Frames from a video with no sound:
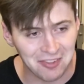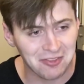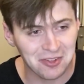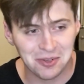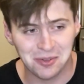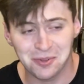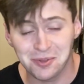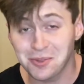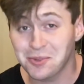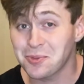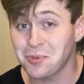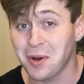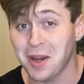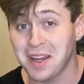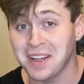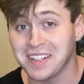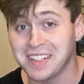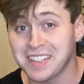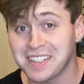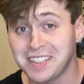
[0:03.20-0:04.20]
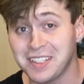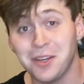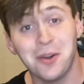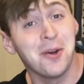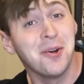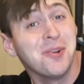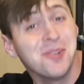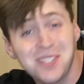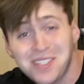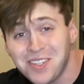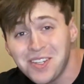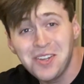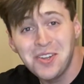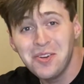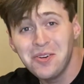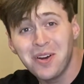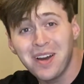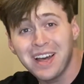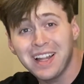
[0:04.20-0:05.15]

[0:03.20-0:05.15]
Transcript: Everyone was waiting to see who's the new